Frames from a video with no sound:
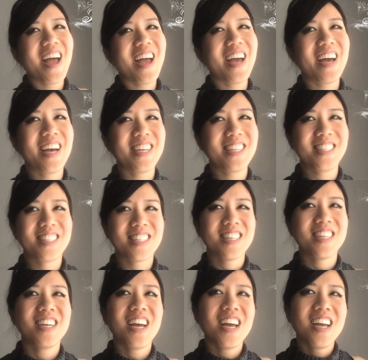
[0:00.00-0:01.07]
and
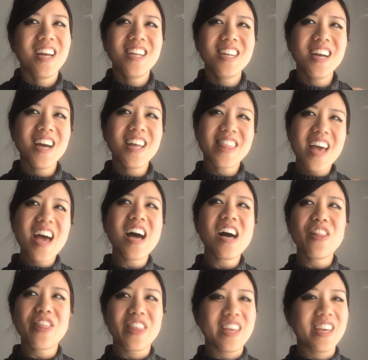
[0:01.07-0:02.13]
not the
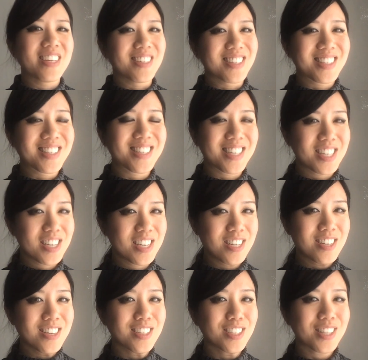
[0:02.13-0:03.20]
healthiest
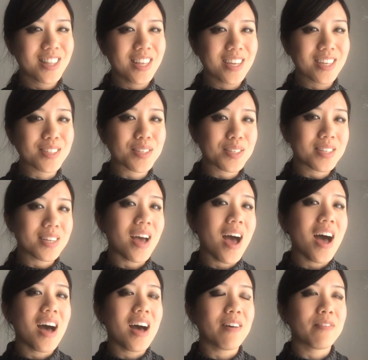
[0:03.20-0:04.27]
things to
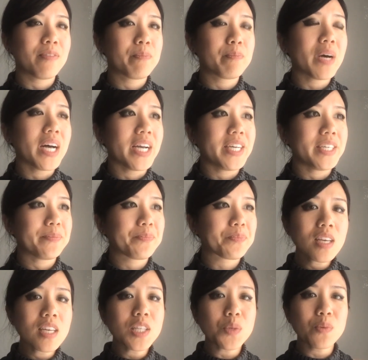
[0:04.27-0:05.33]
have, but
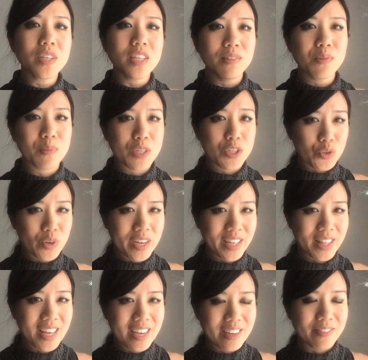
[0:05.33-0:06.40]
it's what gives me joy
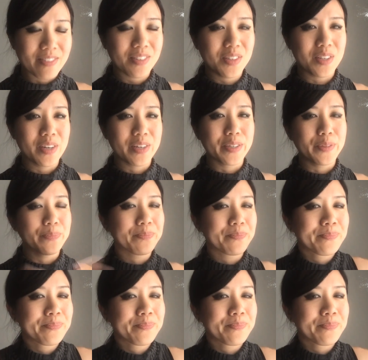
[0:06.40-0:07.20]
in life, so